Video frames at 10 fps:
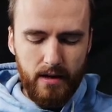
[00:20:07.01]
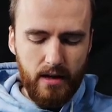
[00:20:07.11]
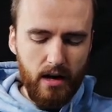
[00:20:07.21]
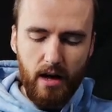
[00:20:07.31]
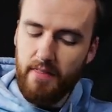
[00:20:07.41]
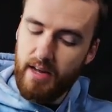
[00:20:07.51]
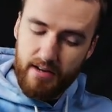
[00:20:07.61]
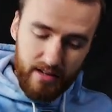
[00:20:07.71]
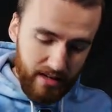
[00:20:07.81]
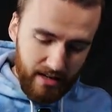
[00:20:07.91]
And
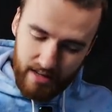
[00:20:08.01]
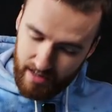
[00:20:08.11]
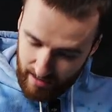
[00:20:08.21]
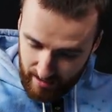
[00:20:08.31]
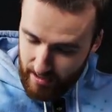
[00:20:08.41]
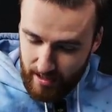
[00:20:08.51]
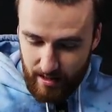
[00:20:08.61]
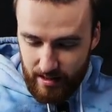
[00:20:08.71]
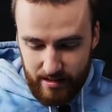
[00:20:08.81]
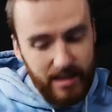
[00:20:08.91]
then
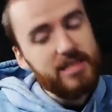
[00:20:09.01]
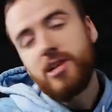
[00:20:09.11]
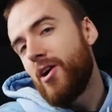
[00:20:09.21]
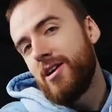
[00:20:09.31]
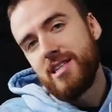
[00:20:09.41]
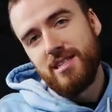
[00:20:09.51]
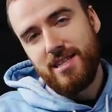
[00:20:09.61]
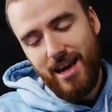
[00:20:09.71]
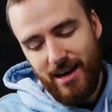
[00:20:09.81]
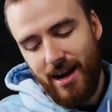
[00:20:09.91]
this card is
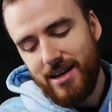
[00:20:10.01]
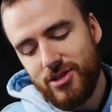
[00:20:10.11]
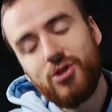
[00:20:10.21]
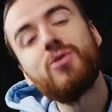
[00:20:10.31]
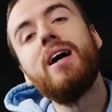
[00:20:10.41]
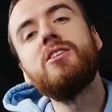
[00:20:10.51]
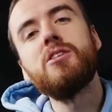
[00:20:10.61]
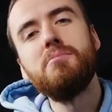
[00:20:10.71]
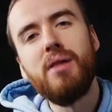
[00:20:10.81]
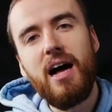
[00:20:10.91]
insane, guys.
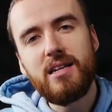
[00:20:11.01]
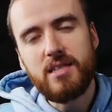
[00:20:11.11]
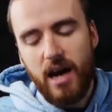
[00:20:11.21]
Torrential Blast.